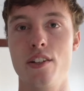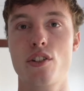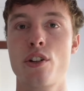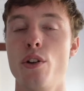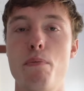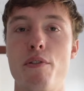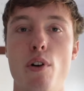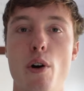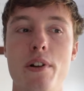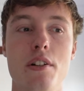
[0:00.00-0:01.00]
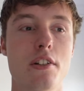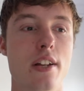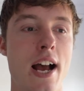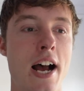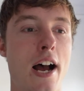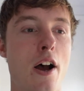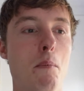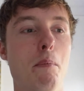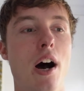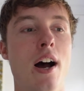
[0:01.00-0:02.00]
good performance,
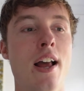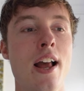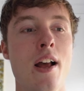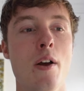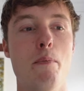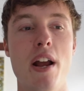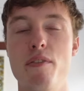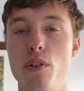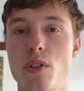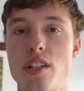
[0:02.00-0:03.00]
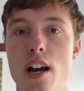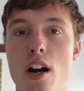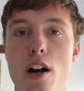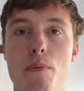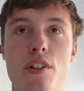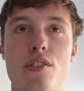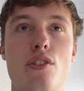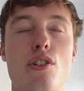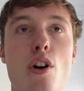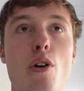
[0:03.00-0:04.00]
but painful to set up. There's
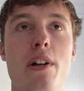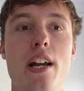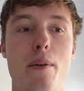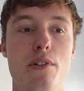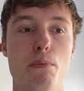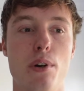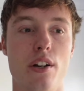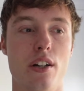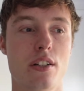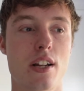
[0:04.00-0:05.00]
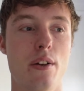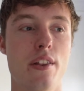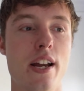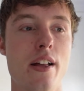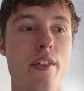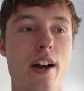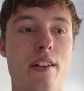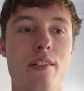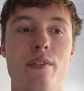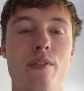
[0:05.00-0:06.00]
just so many Amazon products out there
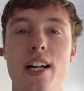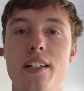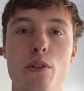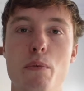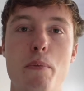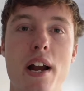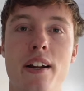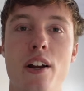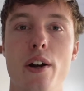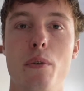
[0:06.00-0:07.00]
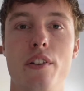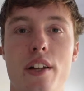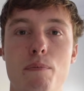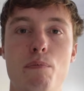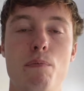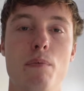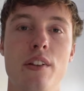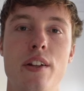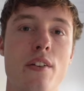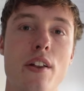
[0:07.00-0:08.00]
that like you'd be better going with
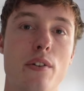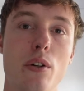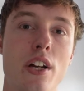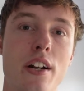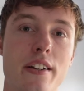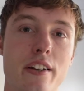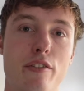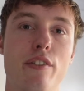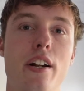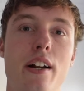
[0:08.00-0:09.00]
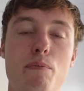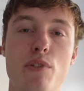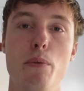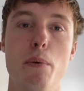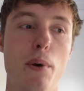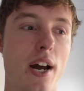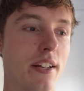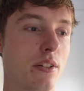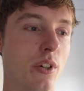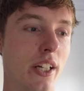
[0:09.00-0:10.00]
another alternative for a cheaper
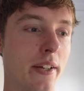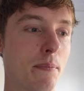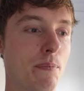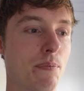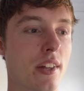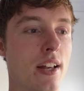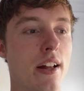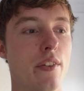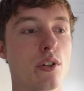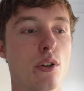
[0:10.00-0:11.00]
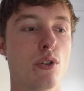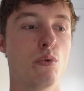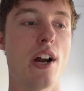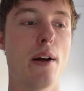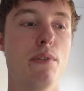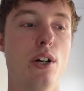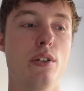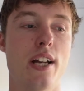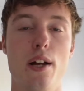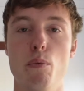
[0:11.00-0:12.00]
price, really. There's also
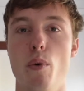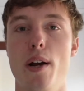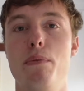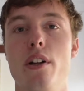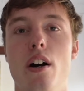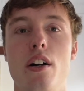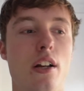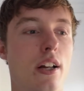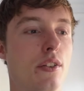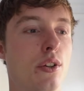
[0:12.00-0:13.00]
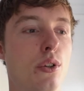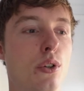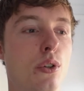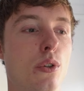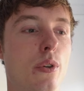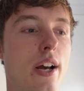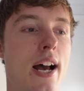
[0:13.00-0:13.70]
Ramnode and WebDoc, two